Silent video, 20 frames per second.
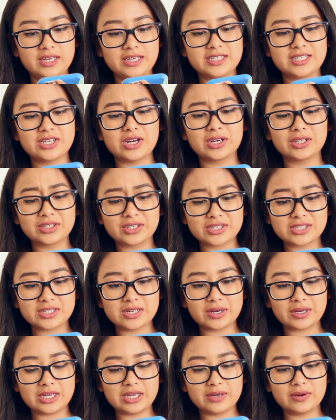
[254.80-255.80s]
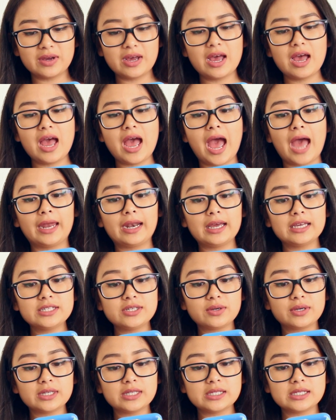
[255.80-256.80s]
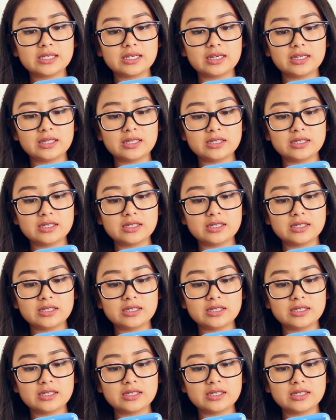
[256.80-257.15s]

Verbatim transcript: this dog and as you can see,